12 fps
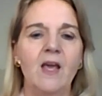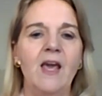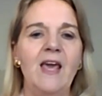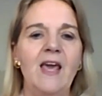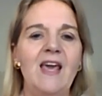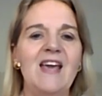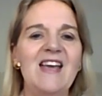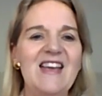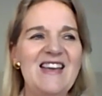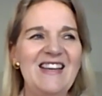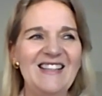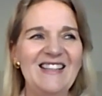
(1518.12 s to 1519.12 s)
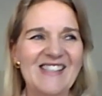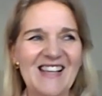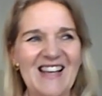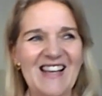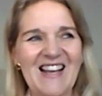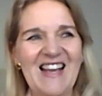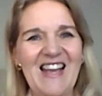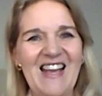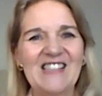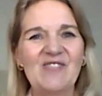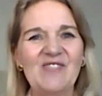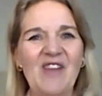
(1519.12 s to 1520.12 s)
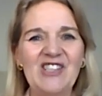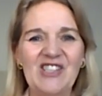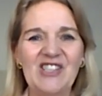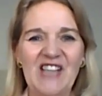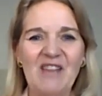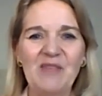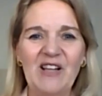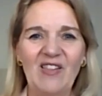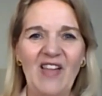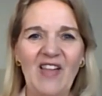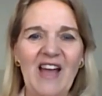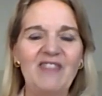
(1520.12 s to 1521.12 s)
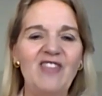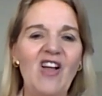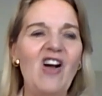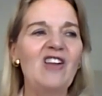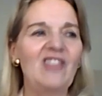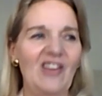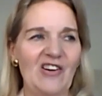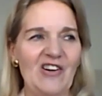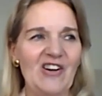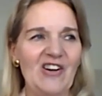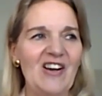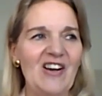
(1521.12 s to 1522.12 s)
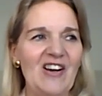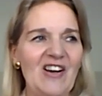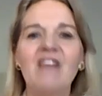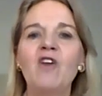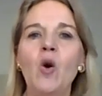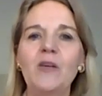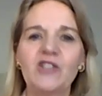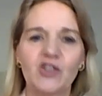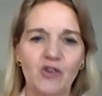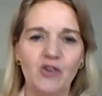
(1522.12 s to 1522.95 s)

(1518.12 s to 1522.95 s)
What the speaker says: And as much as I've been a lifelong learner, I've always set